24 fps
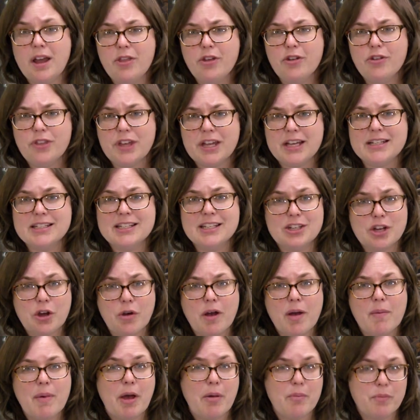other thing to note
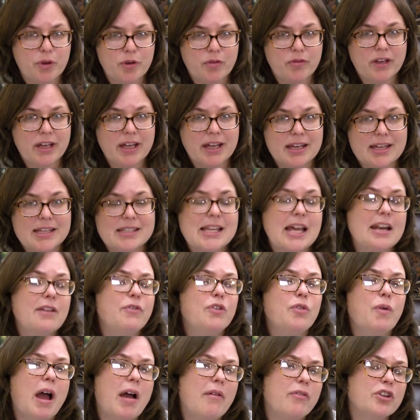about moving is that if
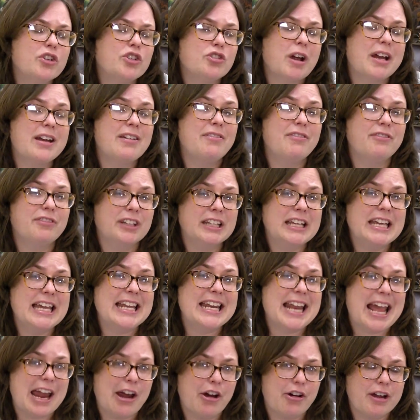you ever try to flee
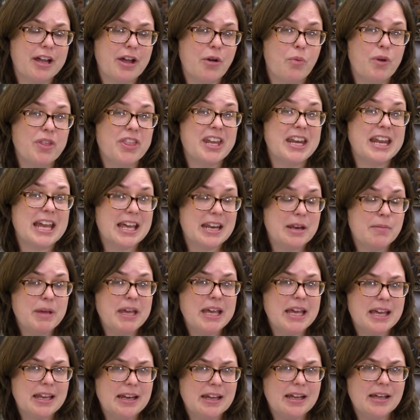an area with an enemy
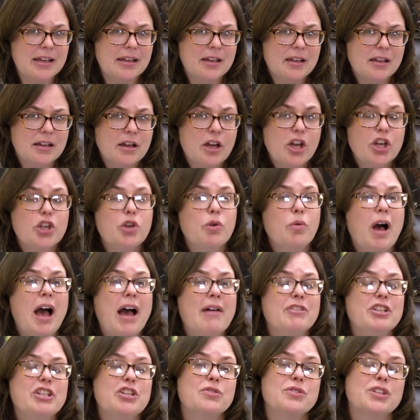in it, you will
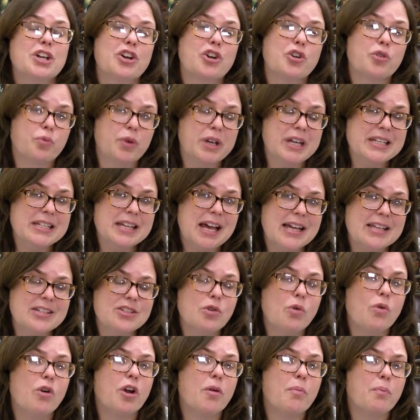have to use a green dice
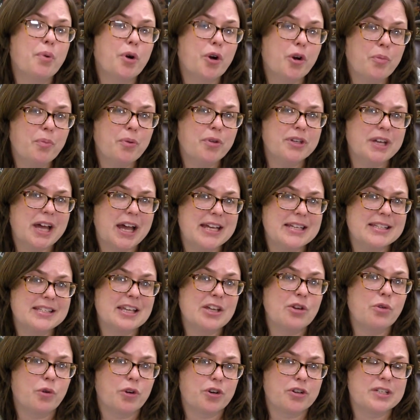or a purple dice
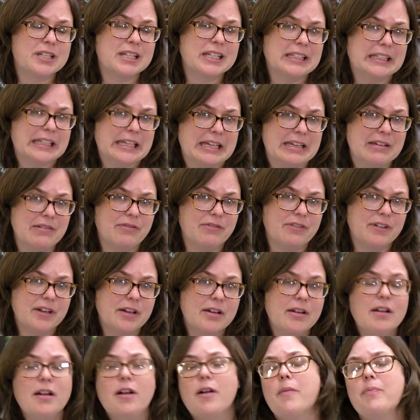in order to leave.
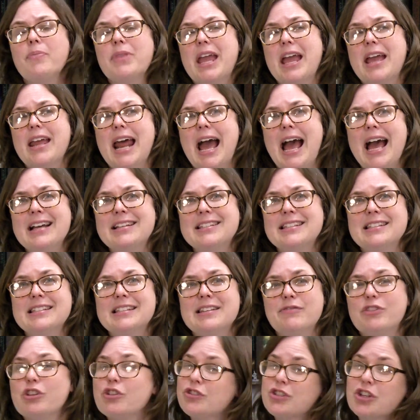It acts as
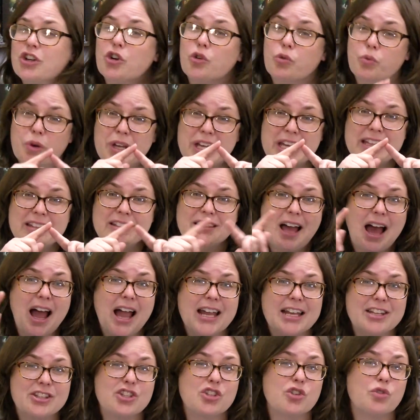if there's a green
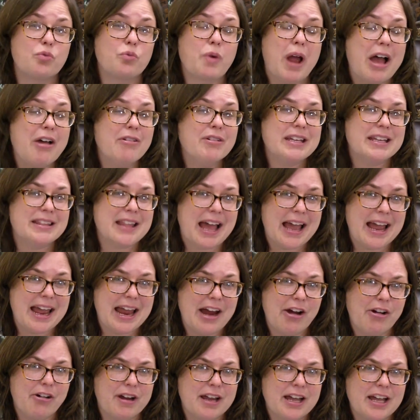line surrounding that
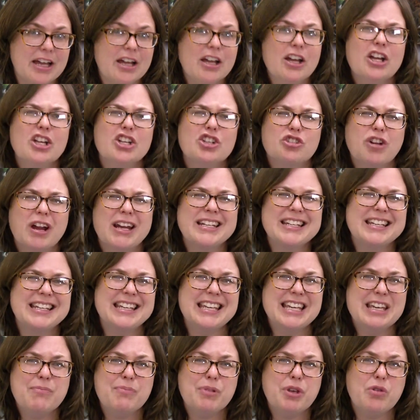area, trying to
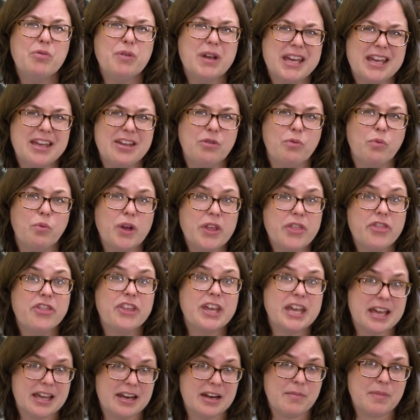keep you in with
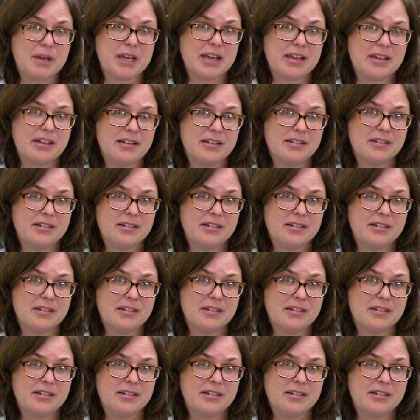the enemy.